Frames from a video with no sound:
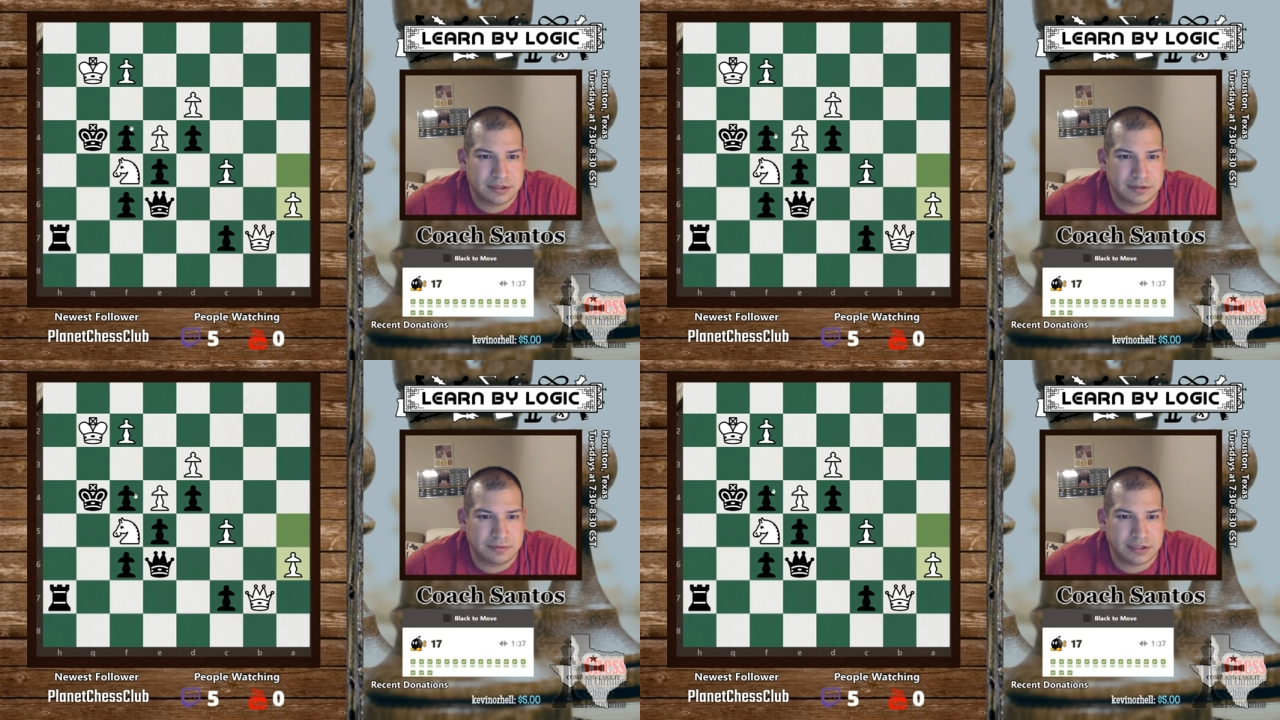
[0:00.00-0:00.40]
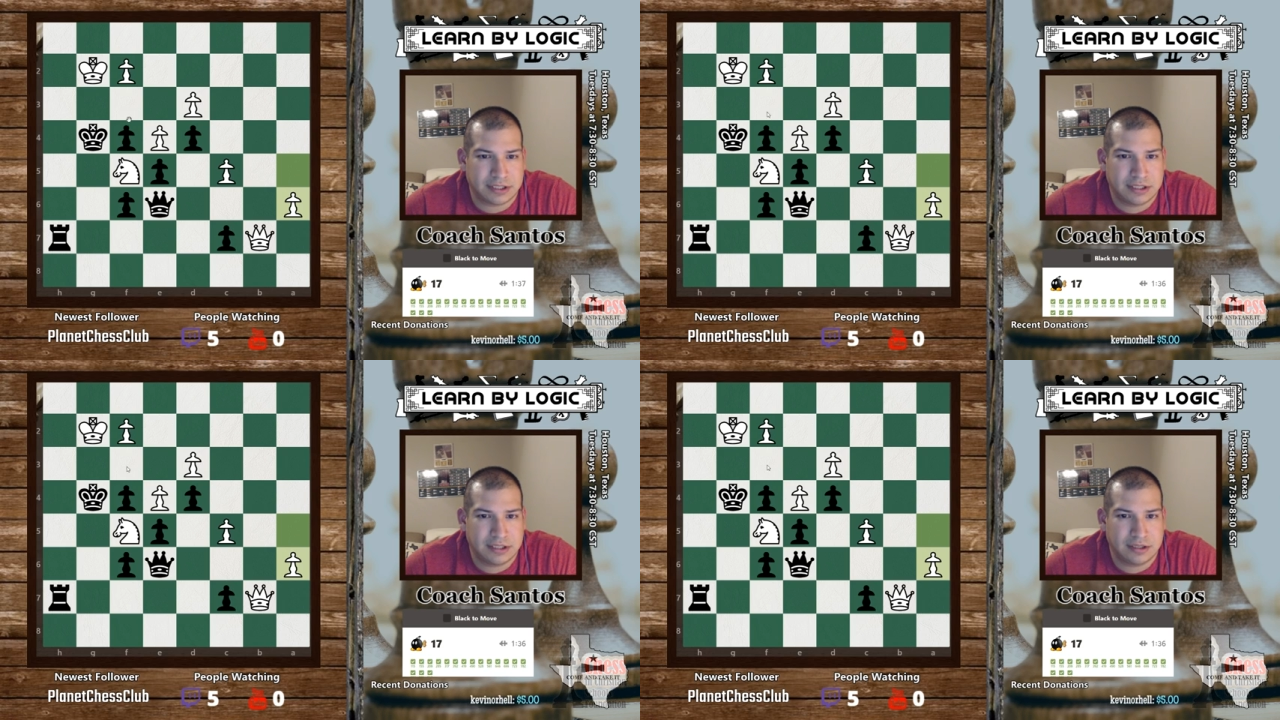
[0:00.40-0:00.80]
When
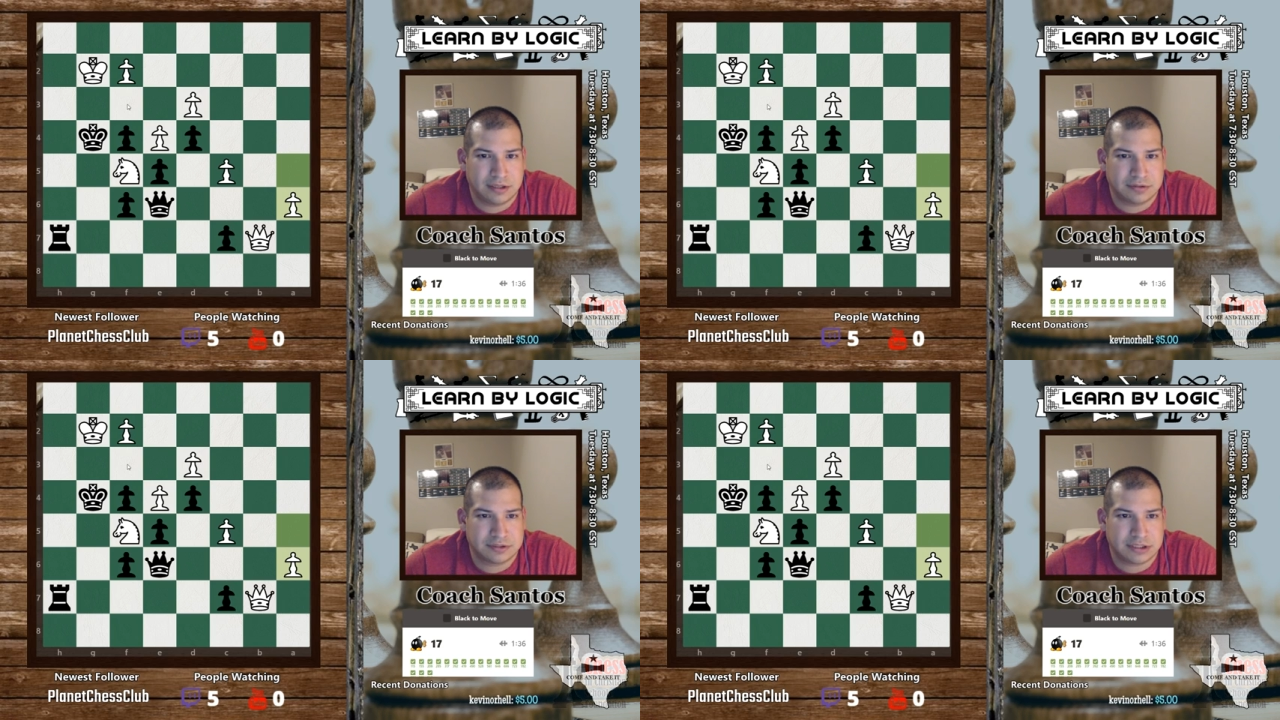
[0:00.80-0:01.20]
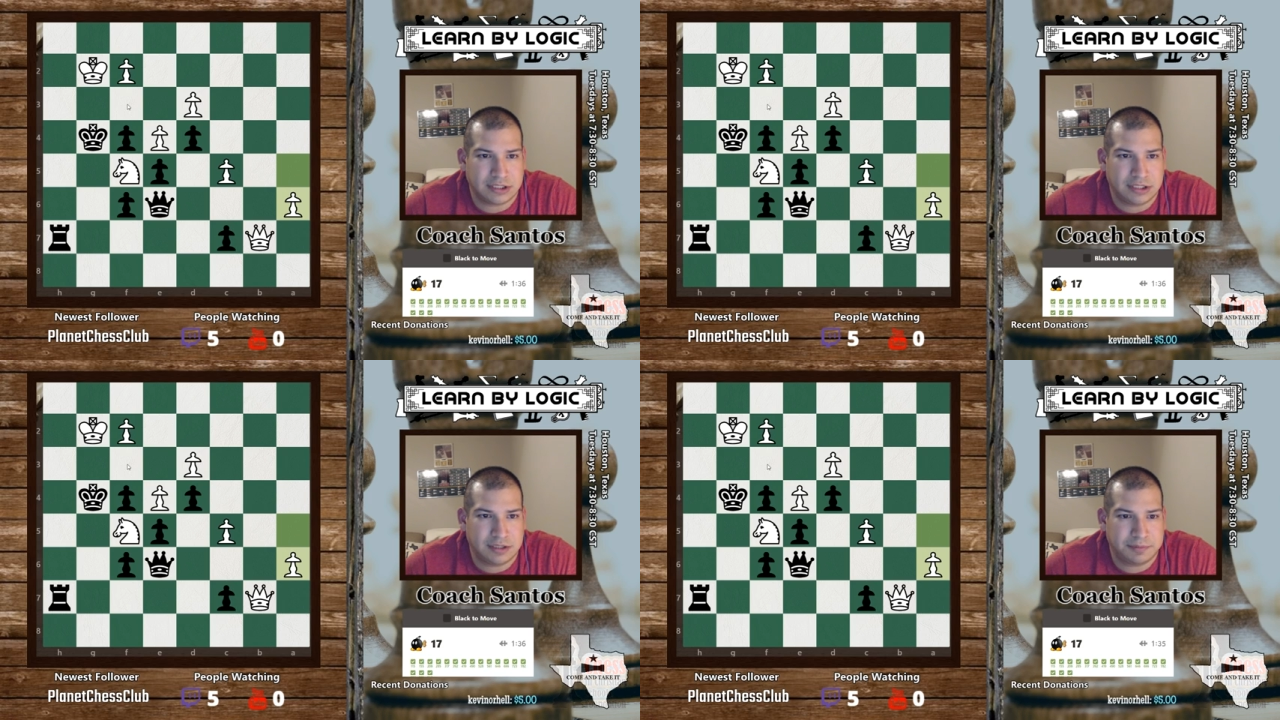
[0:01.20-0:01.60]
that king goes
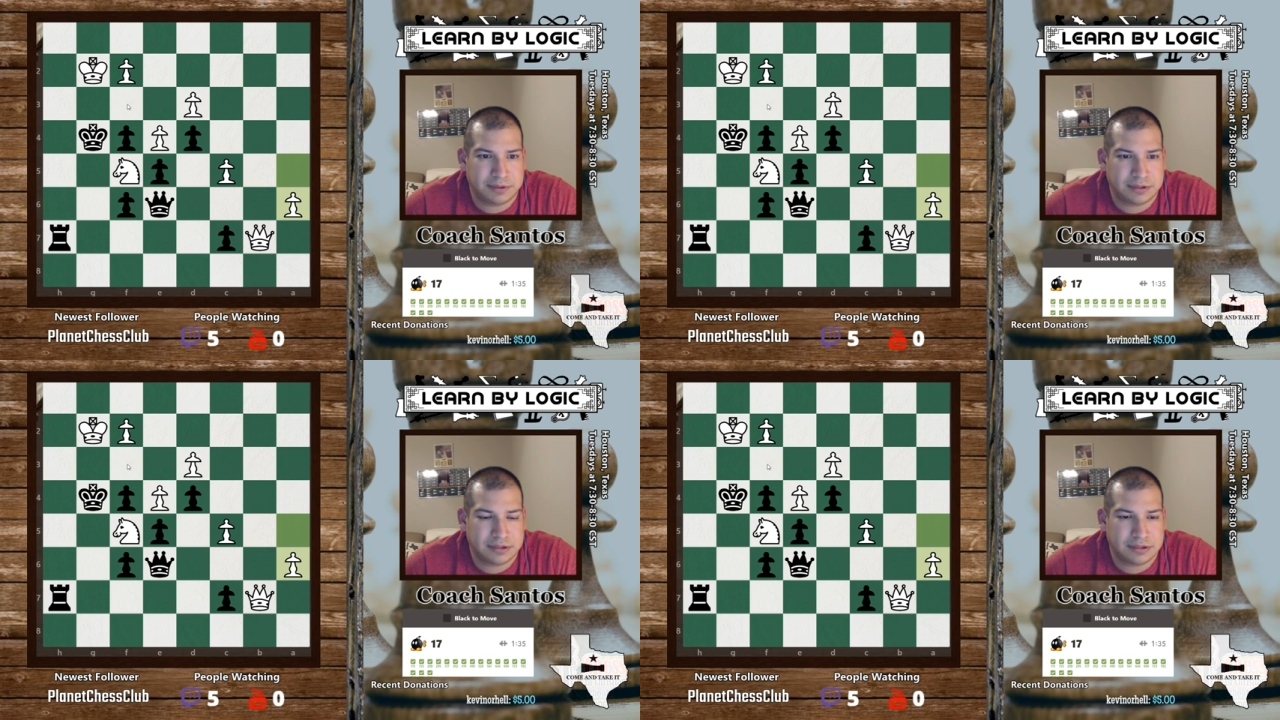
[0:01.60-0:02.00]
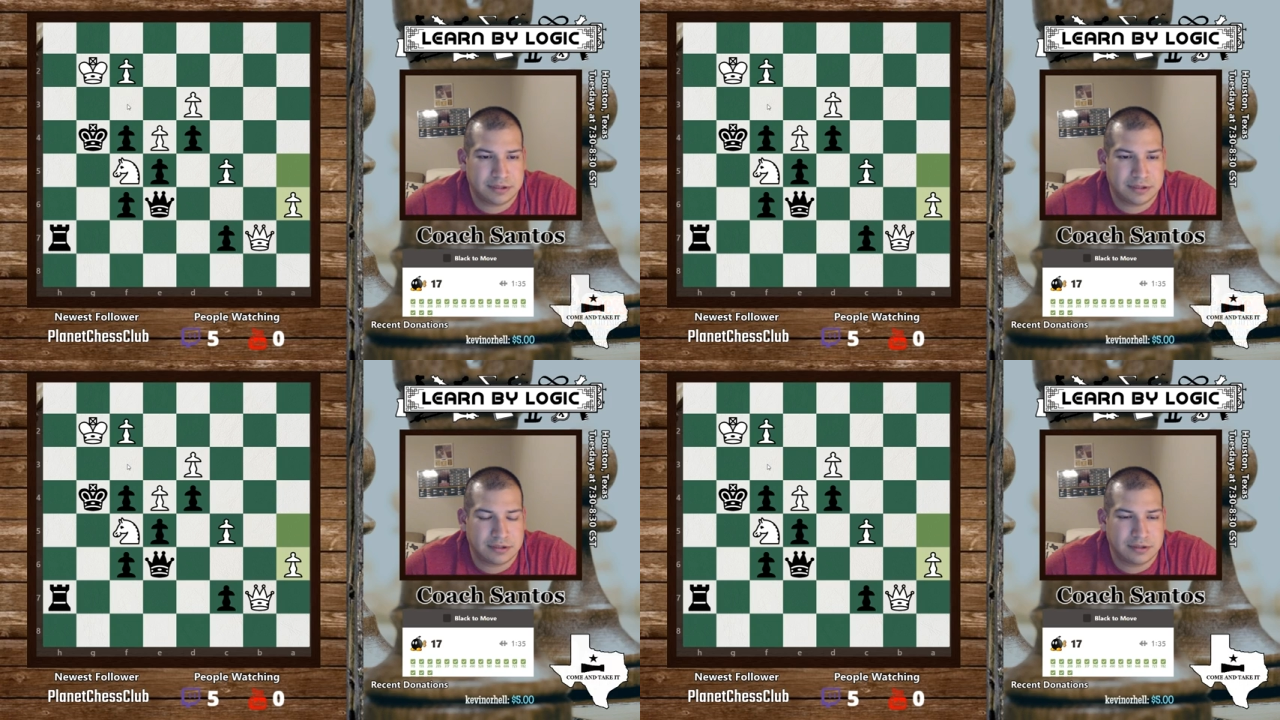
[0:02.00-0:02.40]
up,
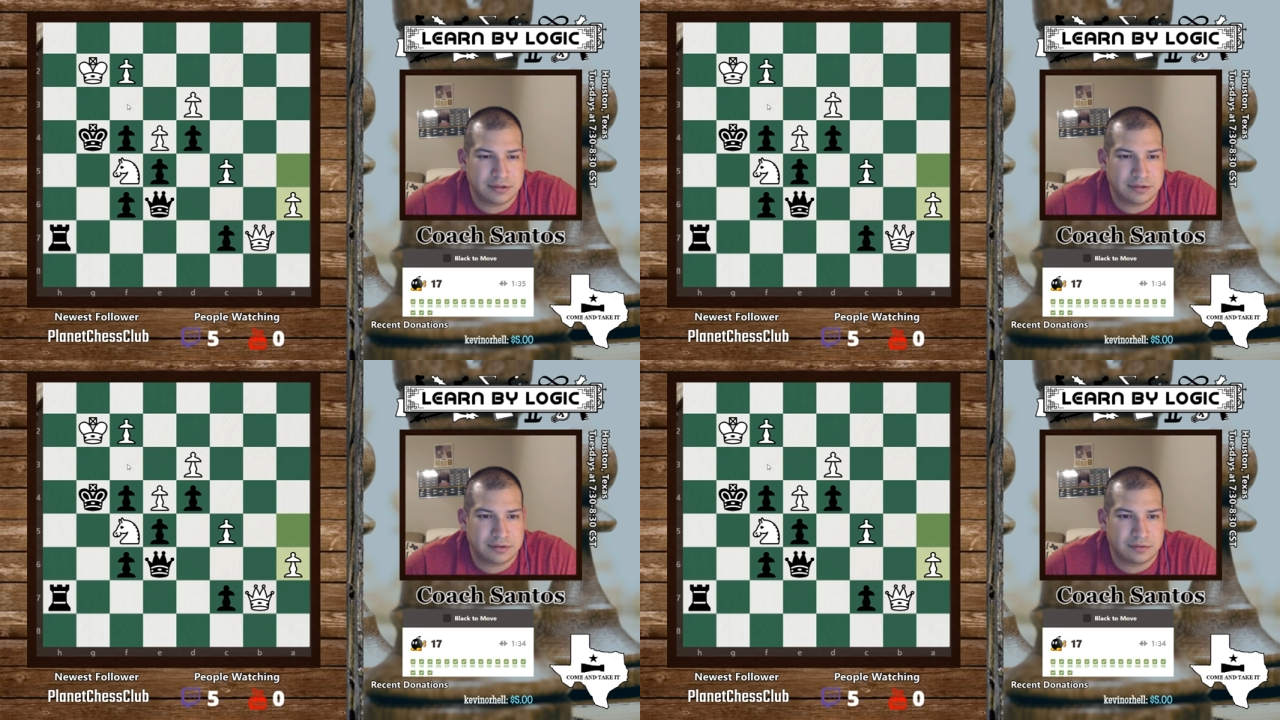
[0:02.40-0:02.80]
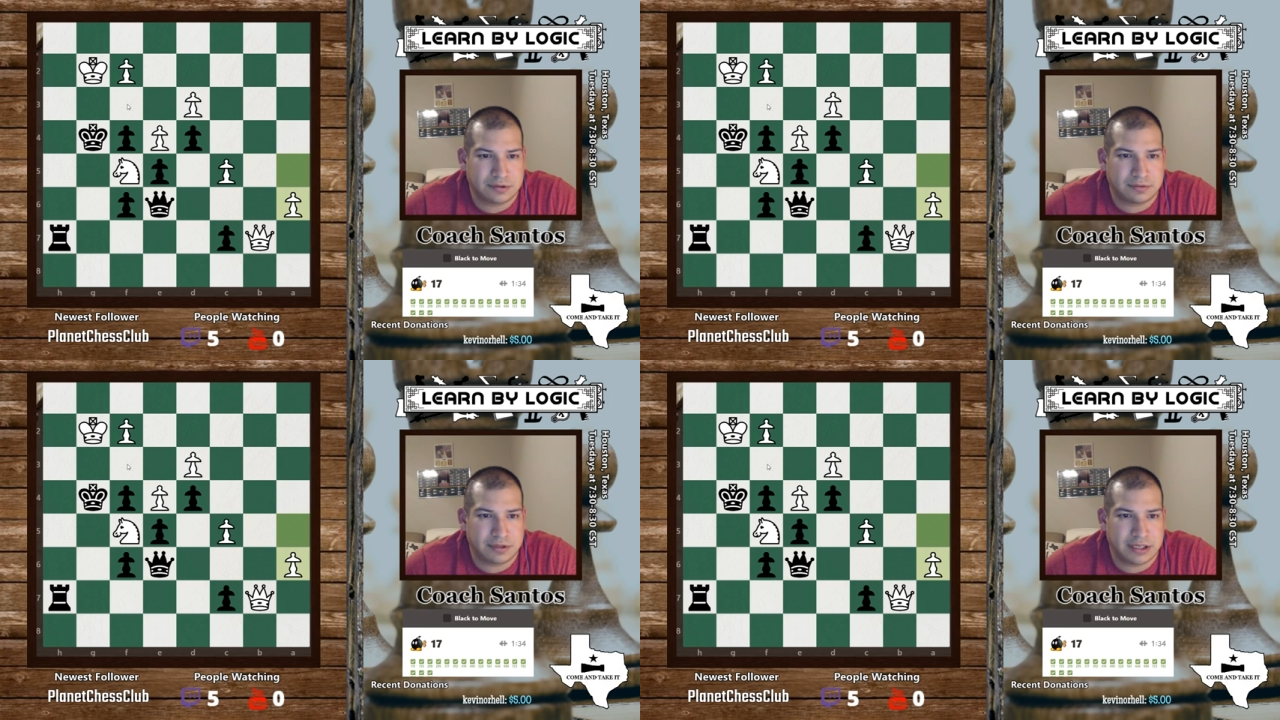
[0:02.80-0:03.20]

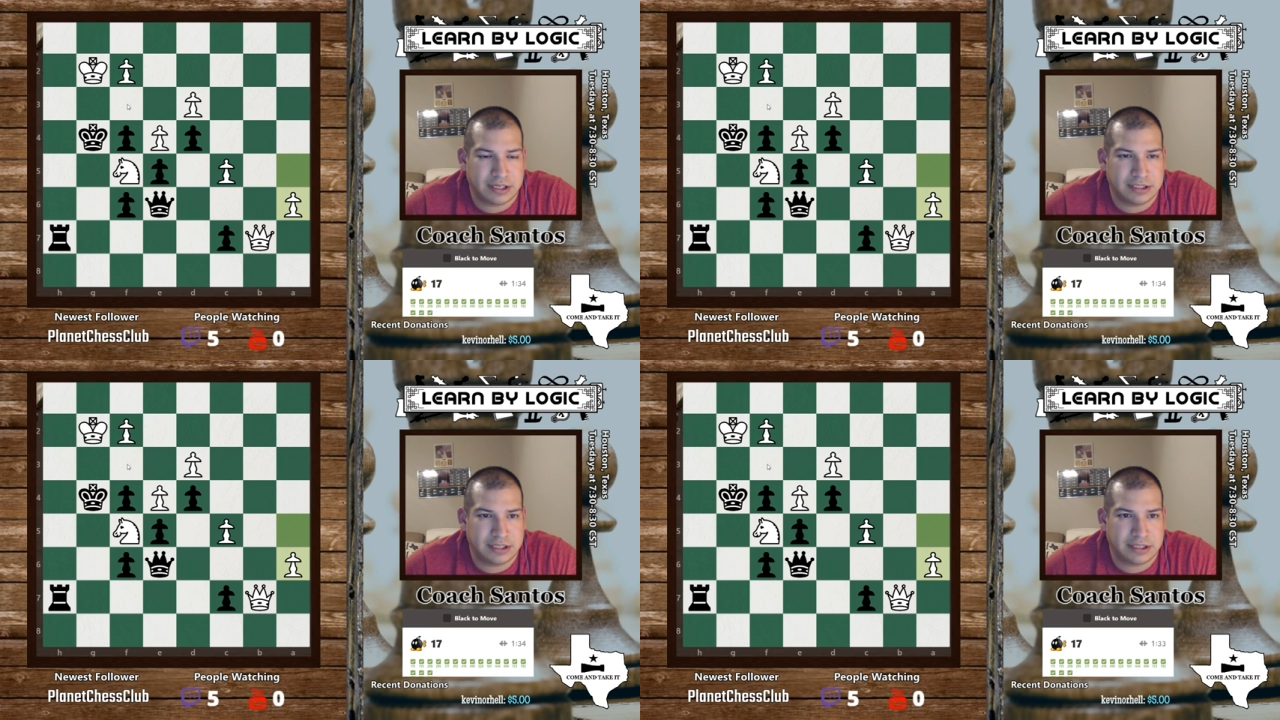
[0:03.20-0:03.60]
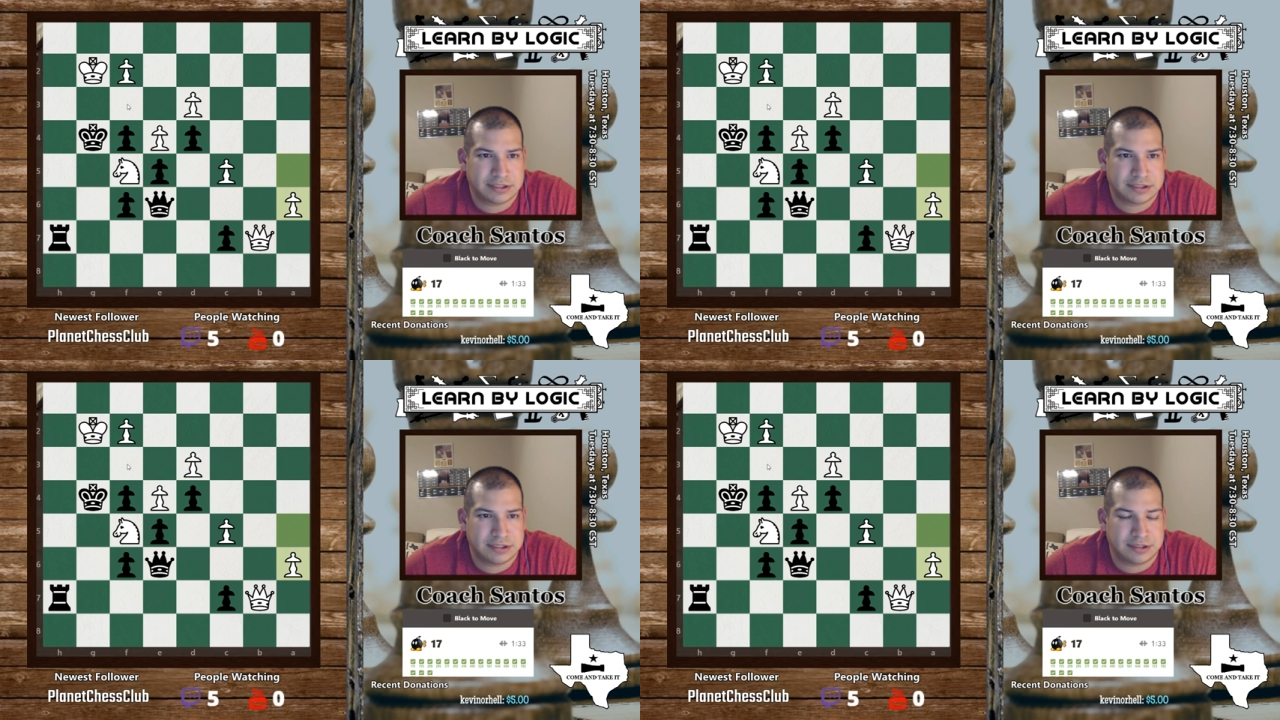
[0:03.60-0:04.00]
what do I got
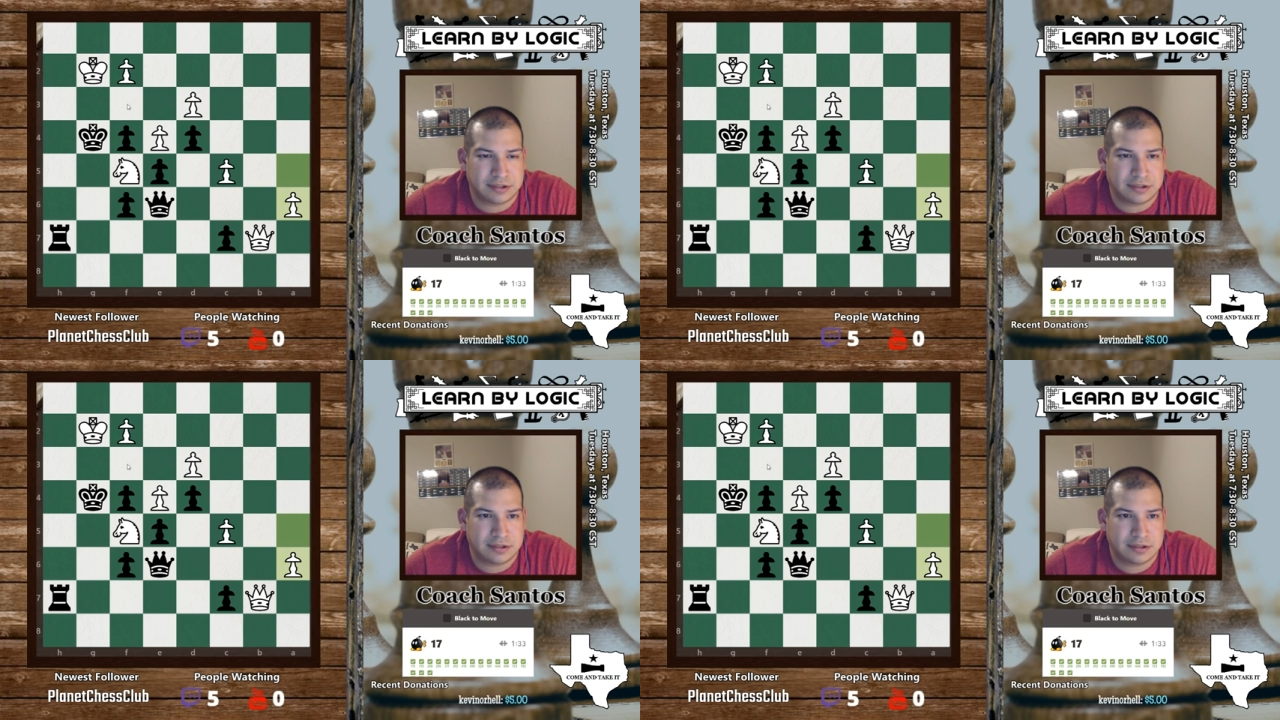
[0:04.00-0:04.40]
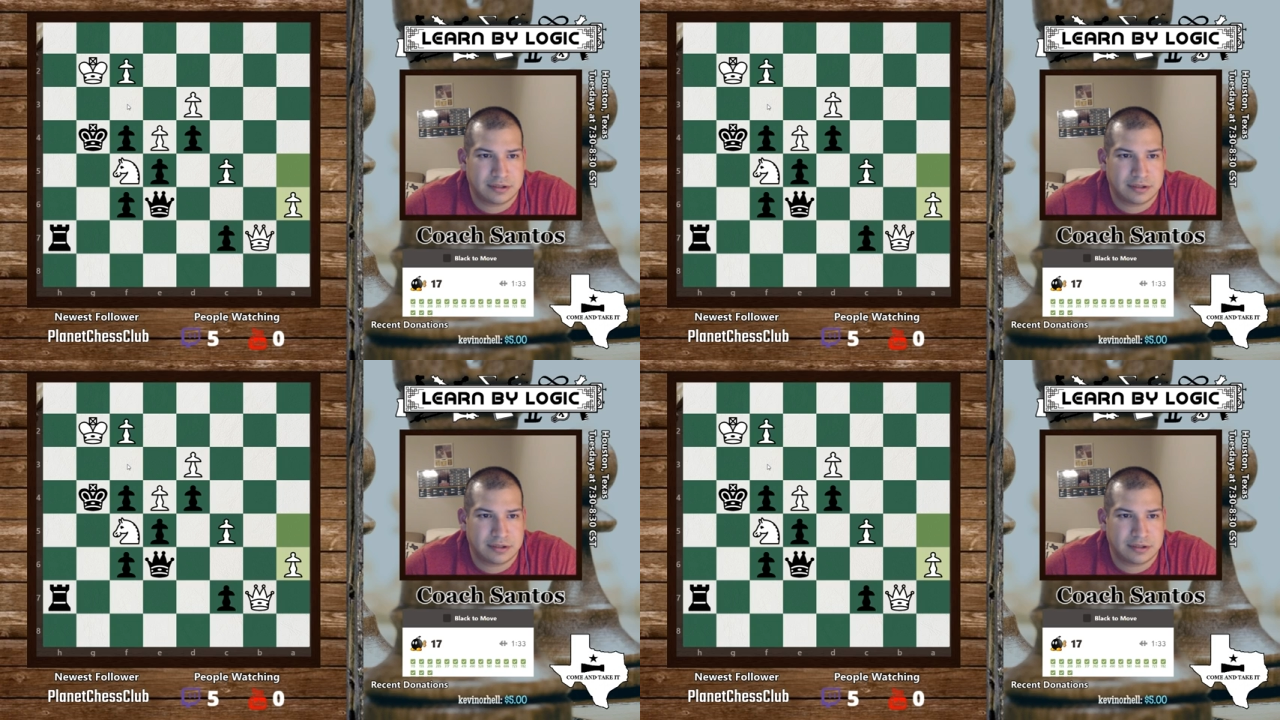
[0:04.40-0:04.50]
next here?